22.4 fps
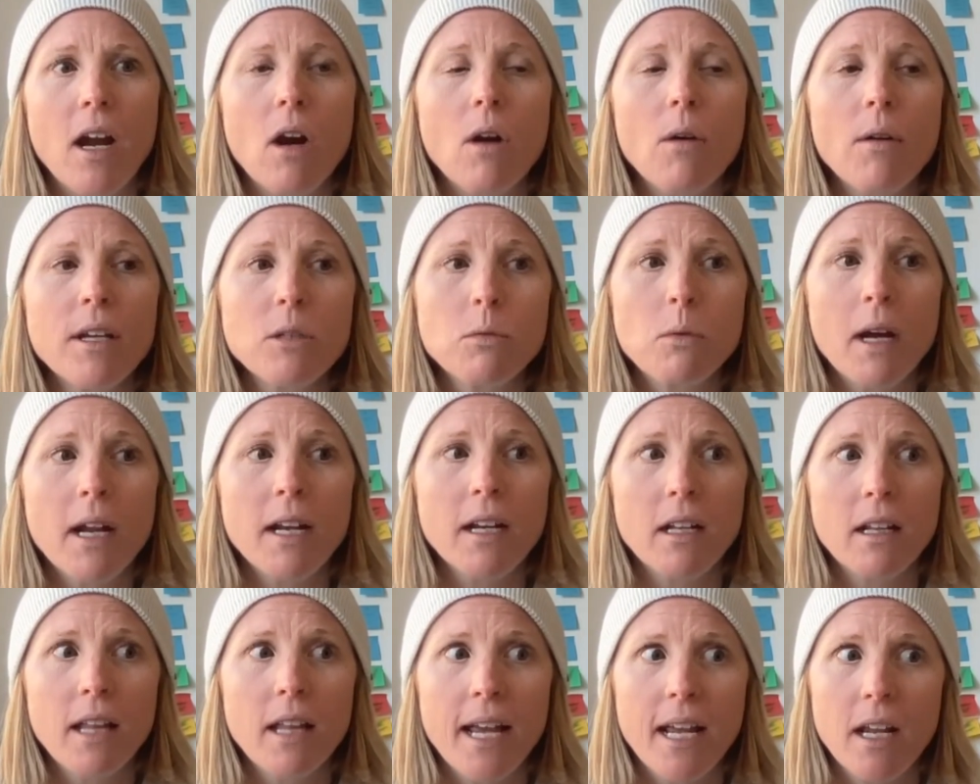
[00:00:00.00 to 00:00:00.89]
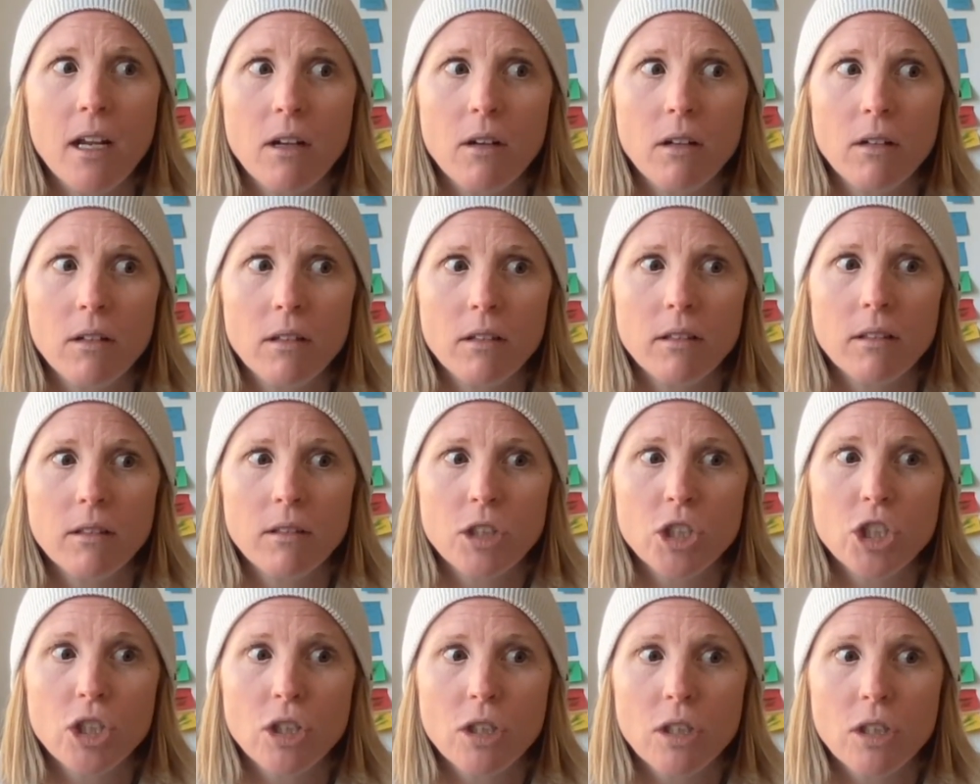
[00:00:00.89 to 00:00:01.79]
I always want to like
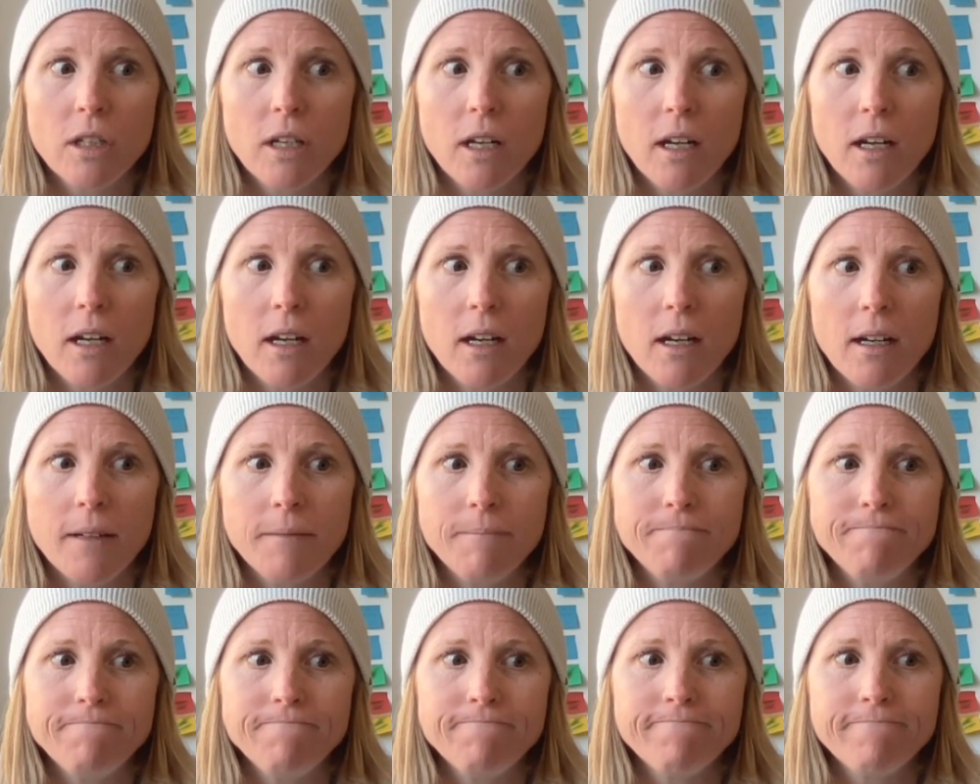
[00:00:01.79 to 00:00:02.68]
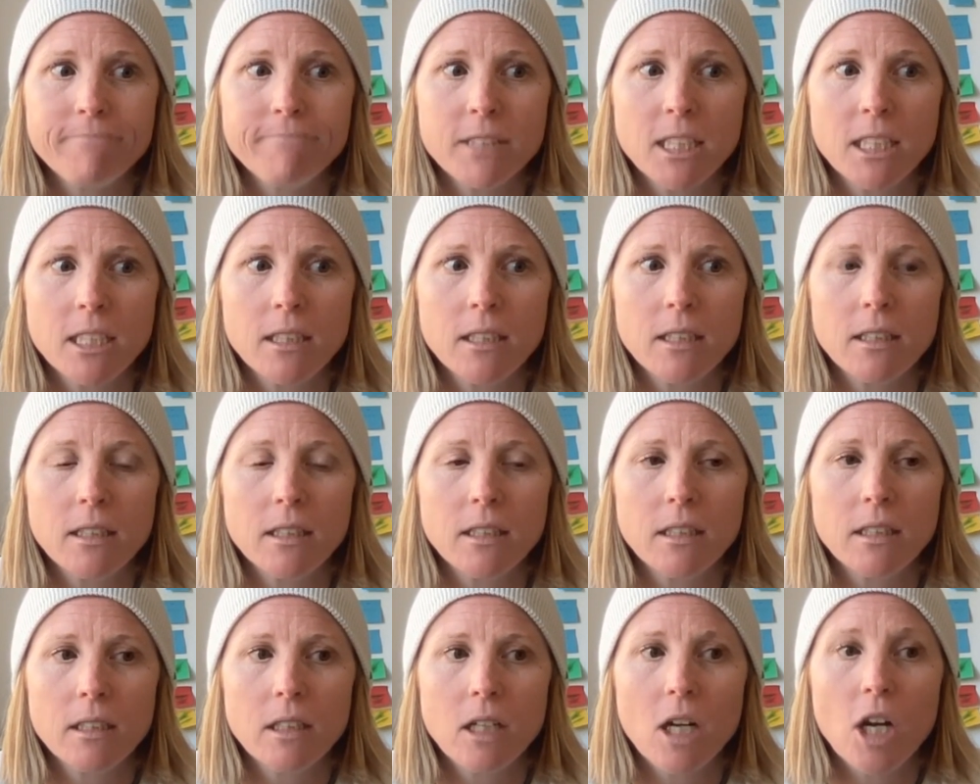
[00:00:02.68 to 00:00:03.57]
um,
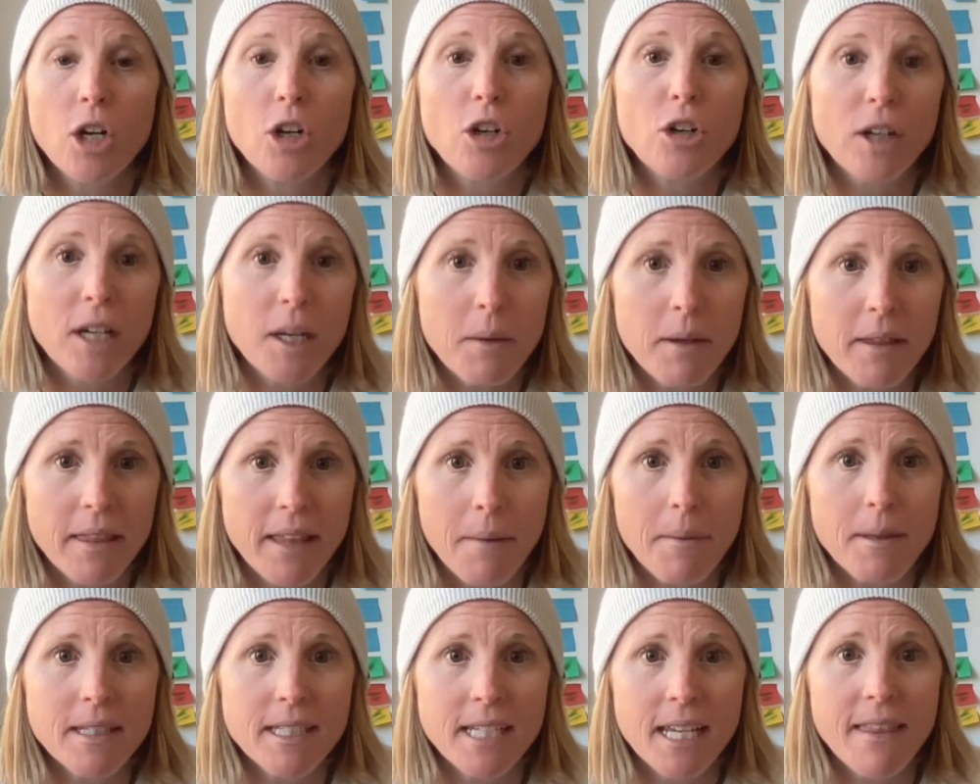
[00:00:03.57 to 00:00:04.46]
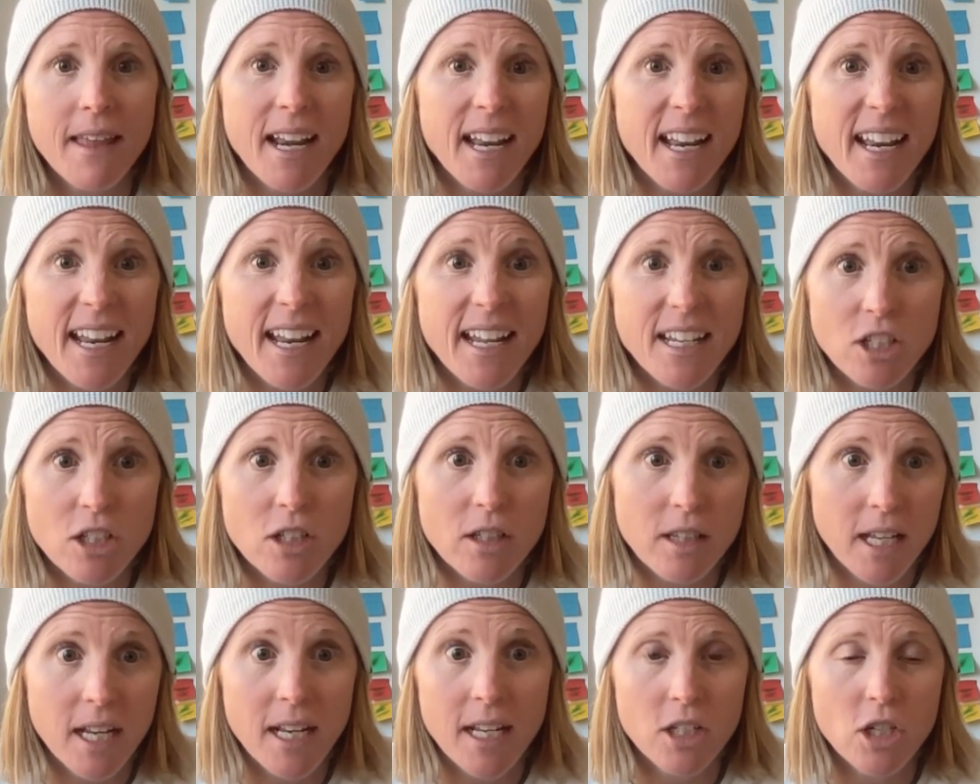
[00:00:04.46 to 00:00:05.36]
agree with them and say that it
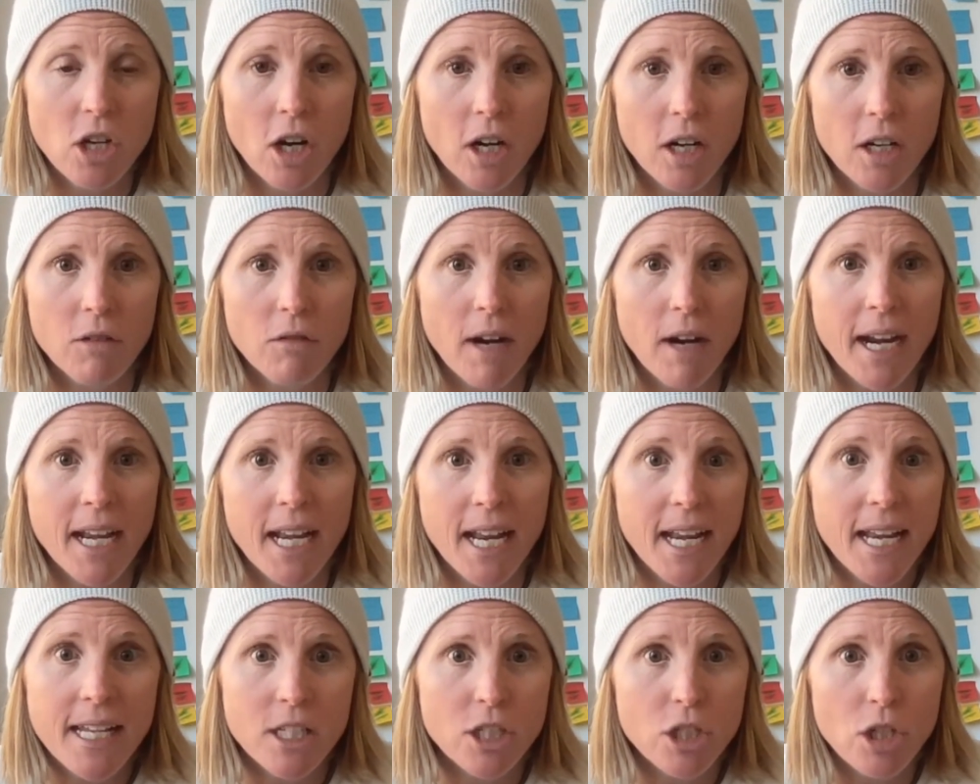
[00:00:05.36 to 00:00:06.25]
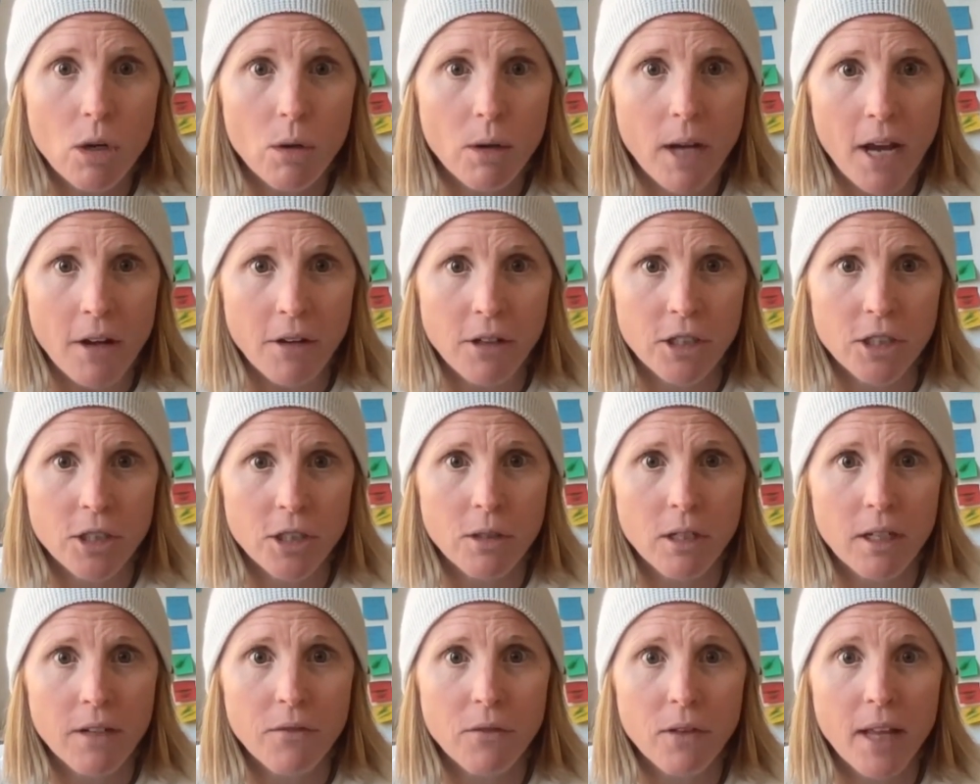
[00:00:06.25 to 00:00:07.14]
is that it is hard, right? It is so
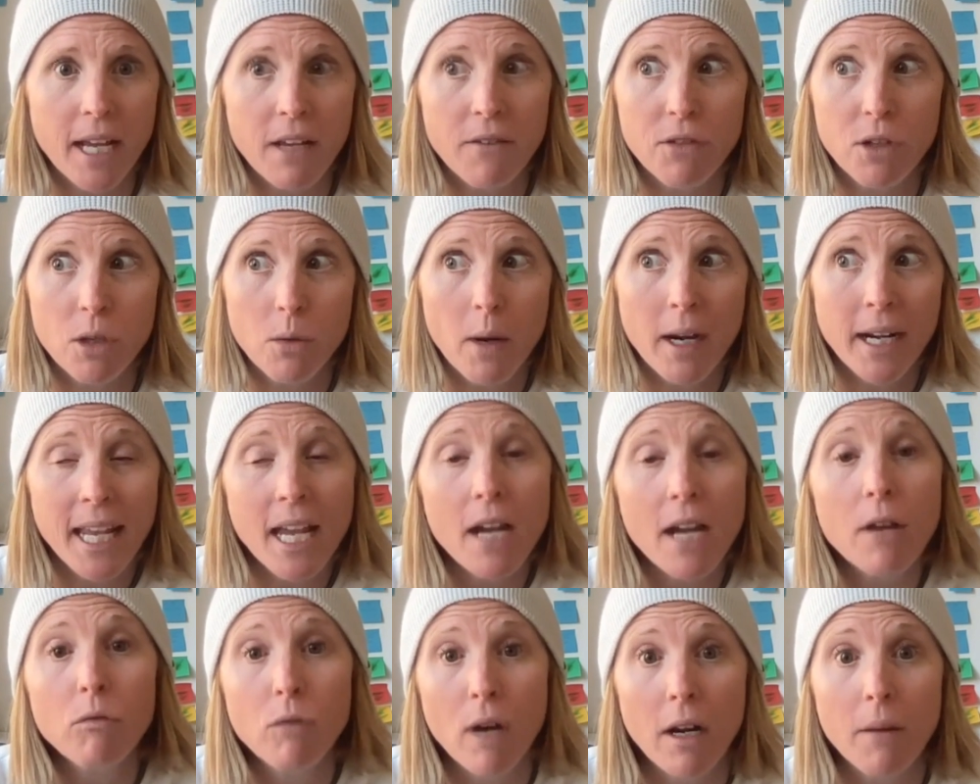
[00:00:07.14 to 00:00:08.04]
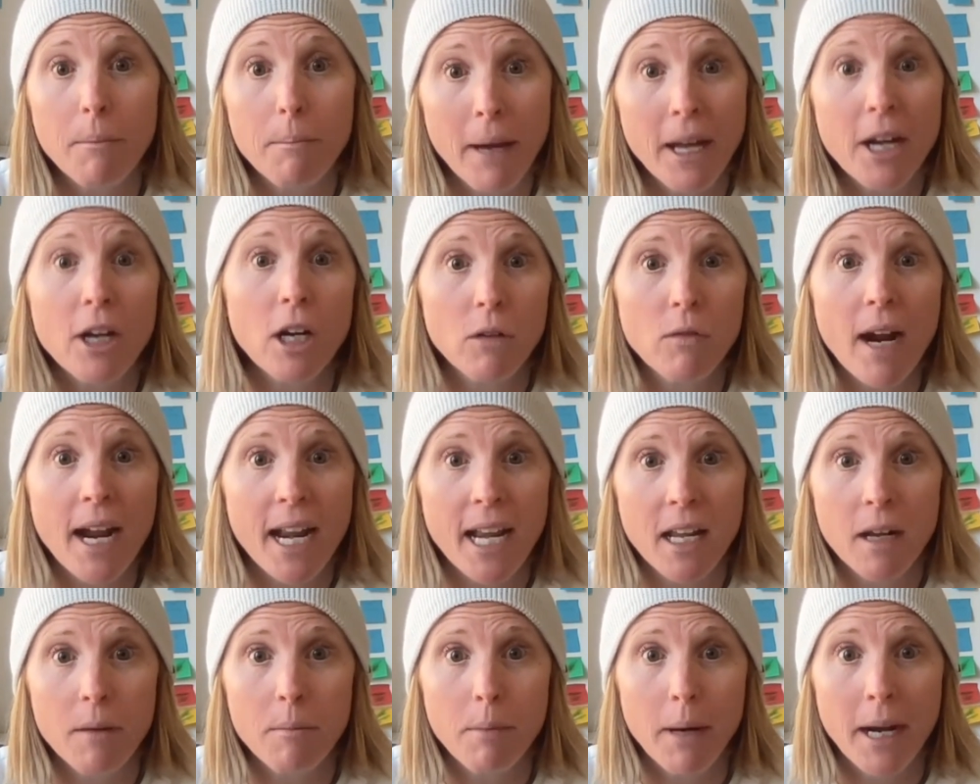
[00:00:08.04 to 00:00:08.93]
counterintuitive. Like if you want to get better at
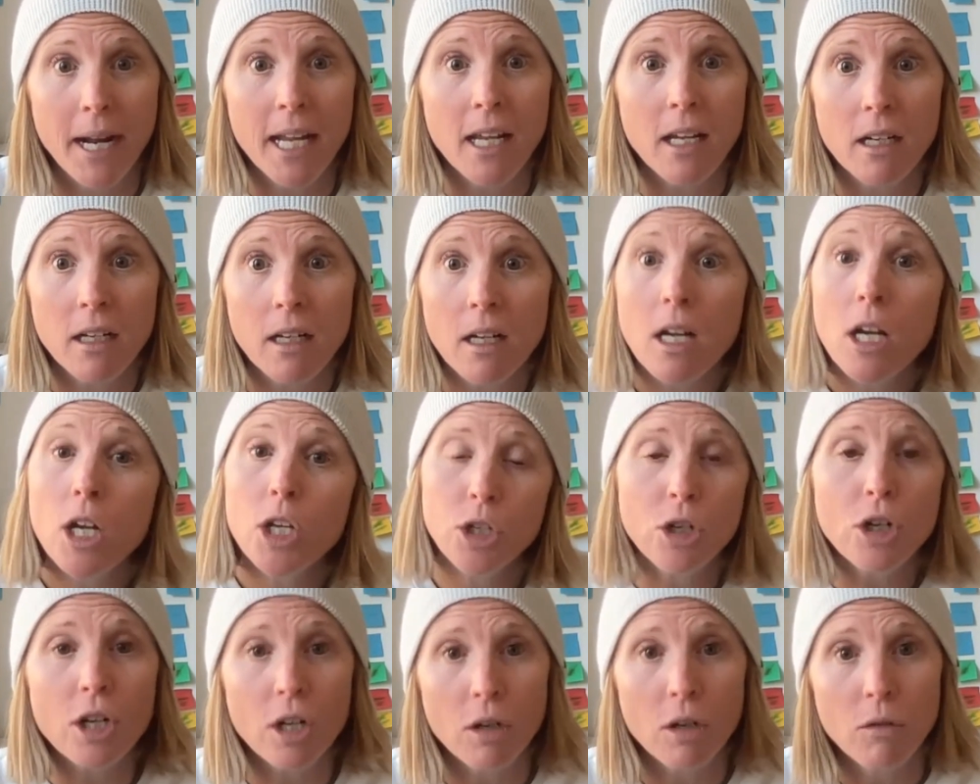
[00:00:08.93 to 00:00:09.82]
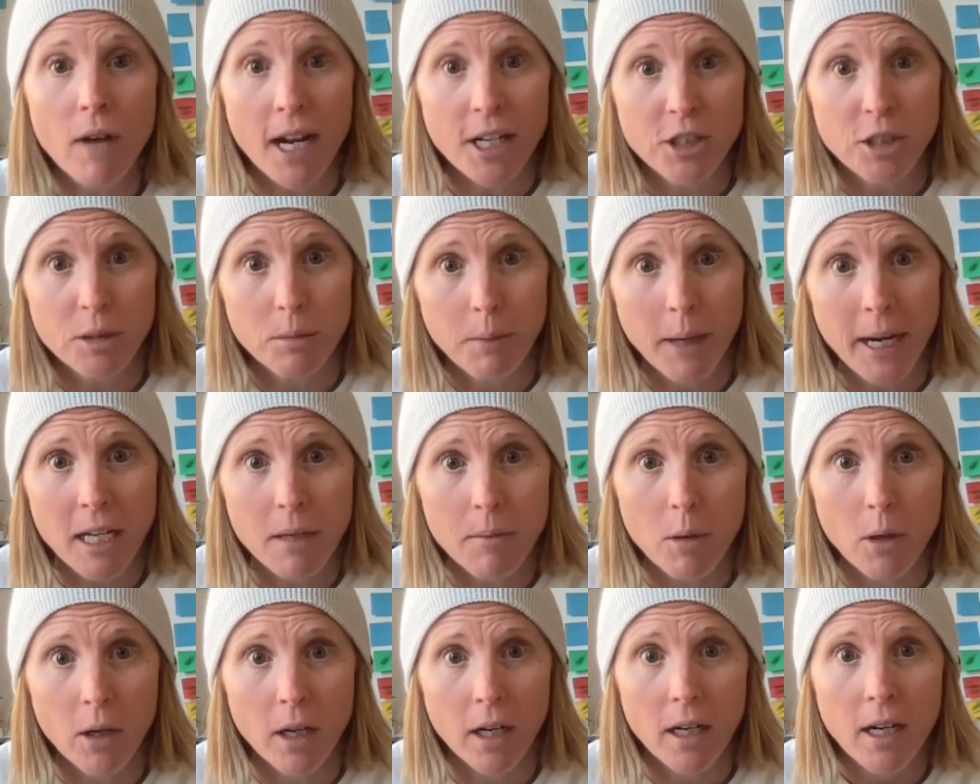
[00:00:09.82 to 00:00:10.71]
riding a bike, you're going to ride your
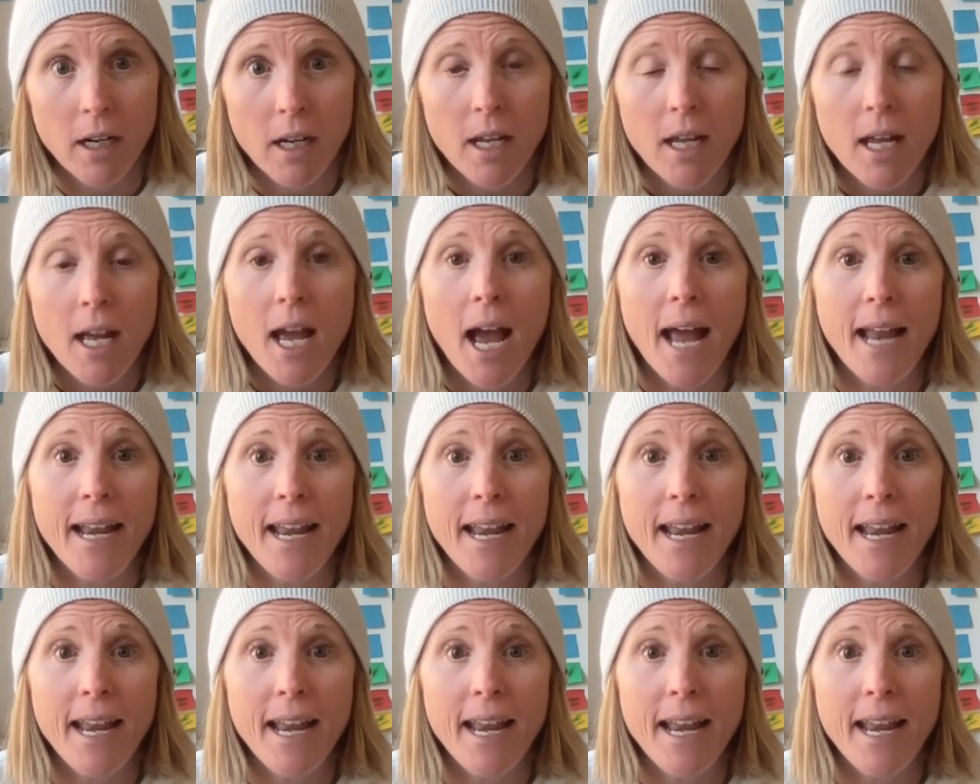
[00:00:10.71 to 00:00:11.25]
bike more.